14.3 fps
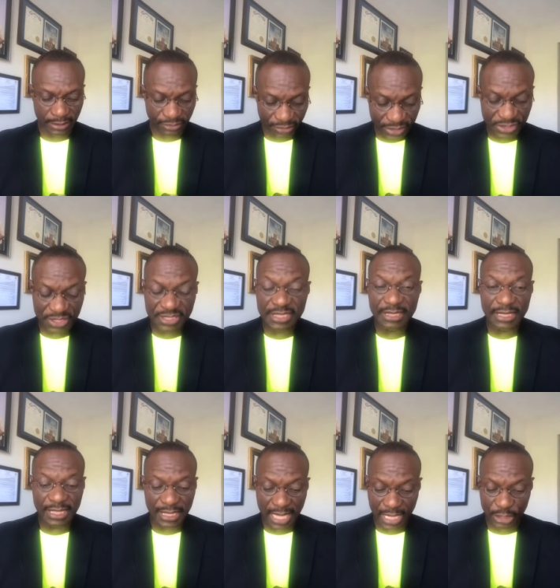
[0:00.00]
This is the
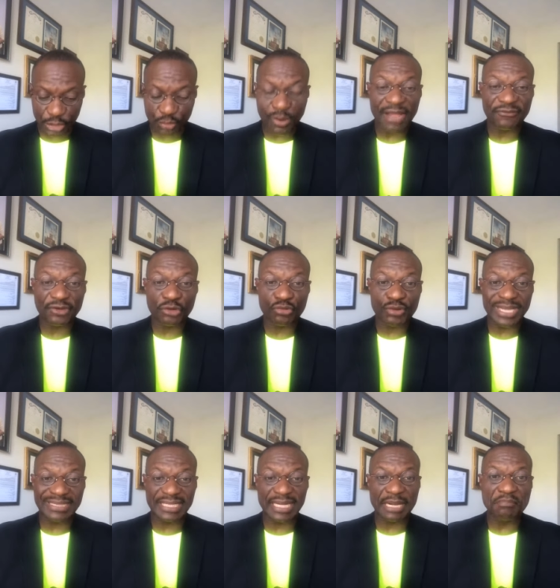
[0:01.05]
day that you have
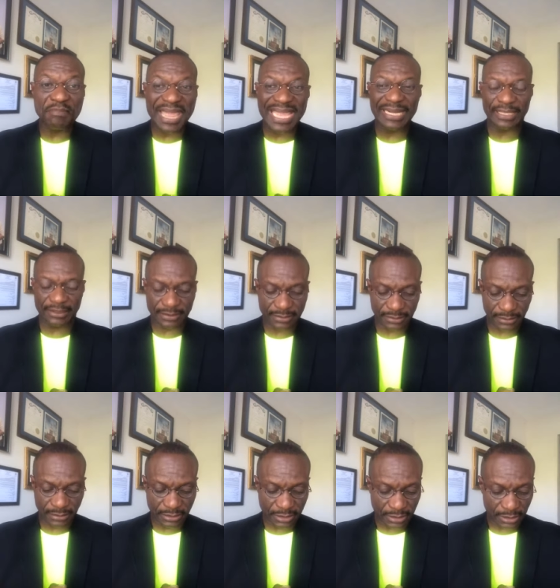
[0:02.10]
created and made it.
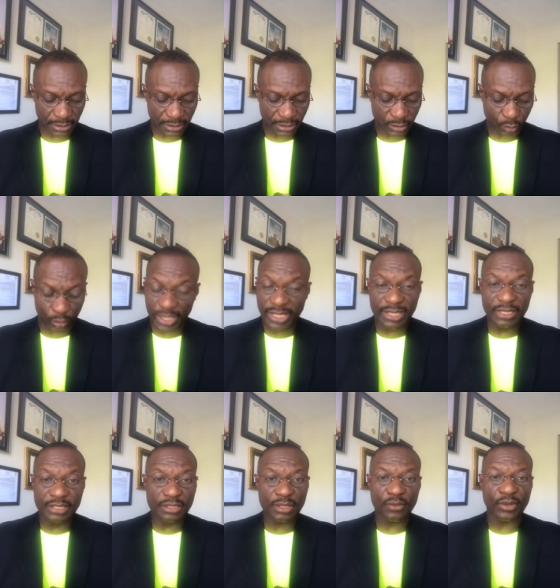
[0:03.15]
We
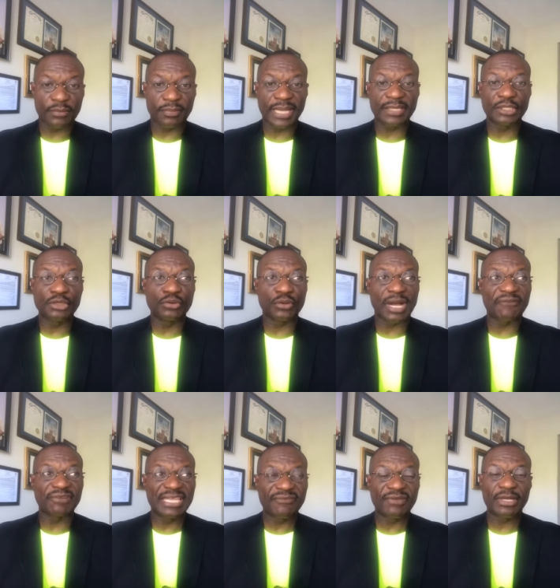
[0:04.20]
didn't do it, but you
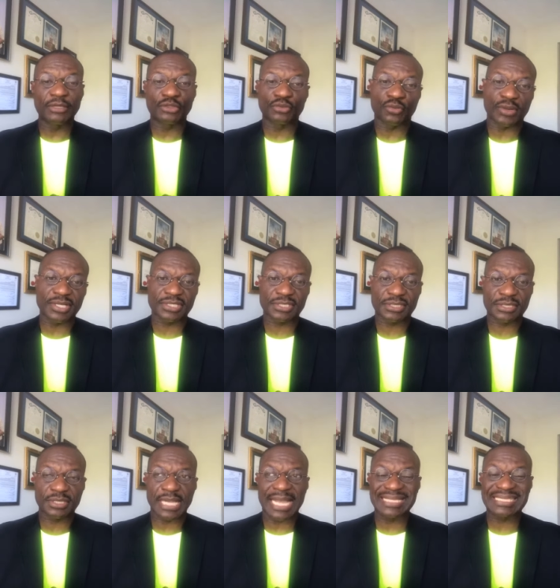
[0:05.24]
have given it to us
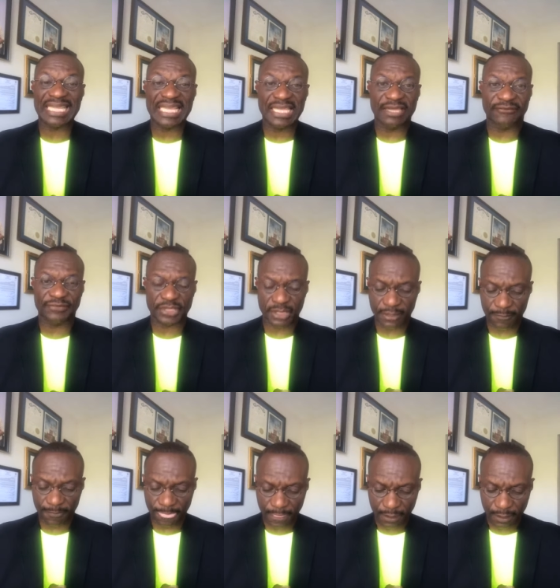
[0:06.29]
as a gift.
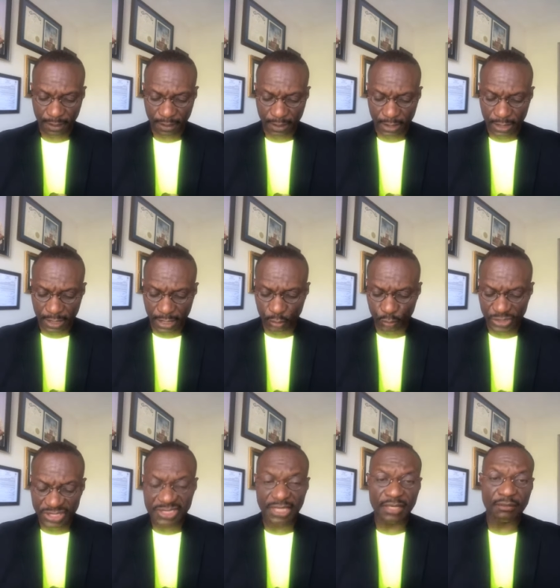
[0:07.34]
And
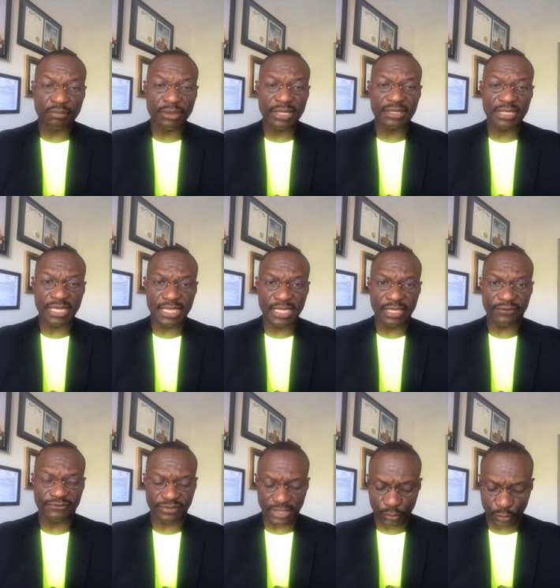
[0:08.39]
we celebrate the
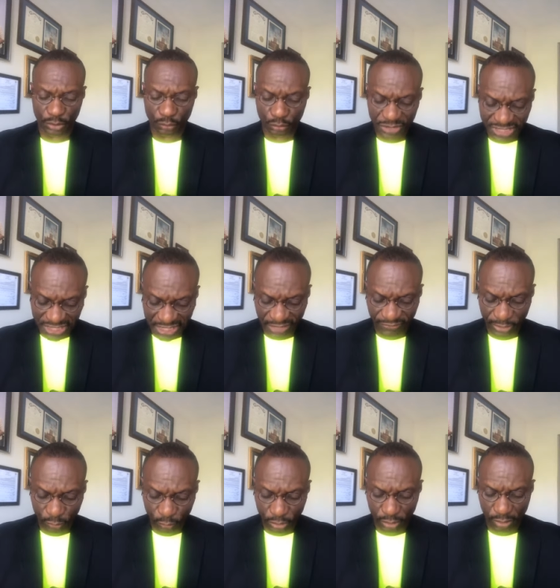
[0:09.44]
gift and we receive
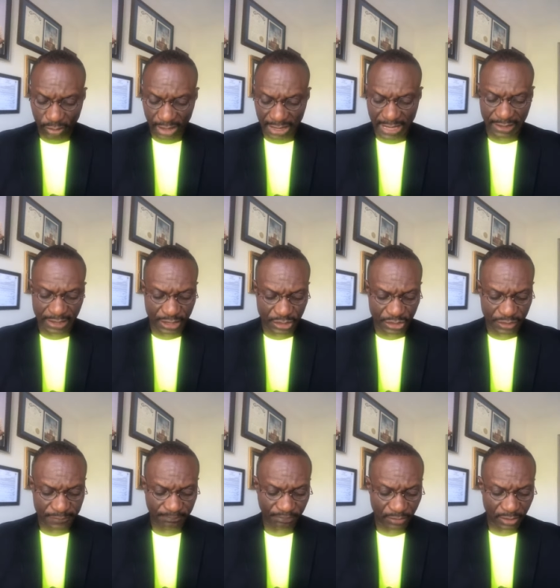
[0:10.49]
it with all
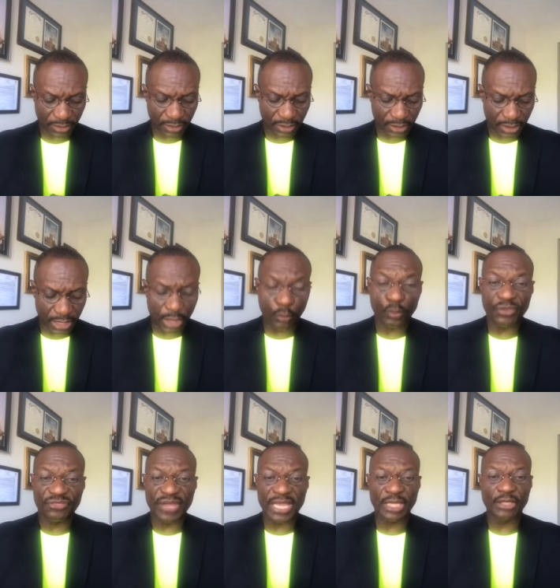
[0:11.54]
gladness and we
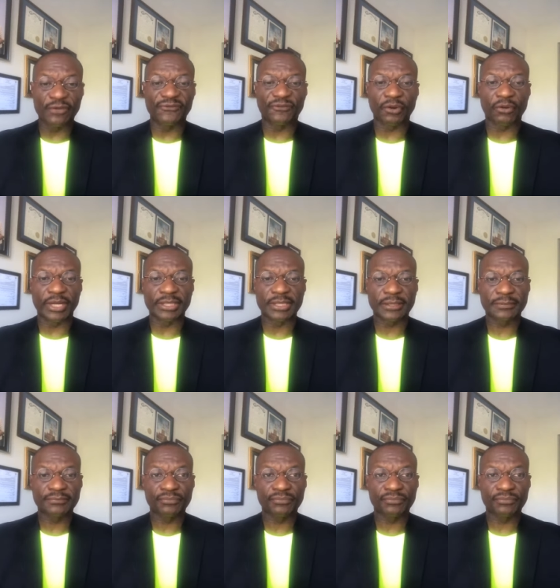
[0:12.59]
thank you for it.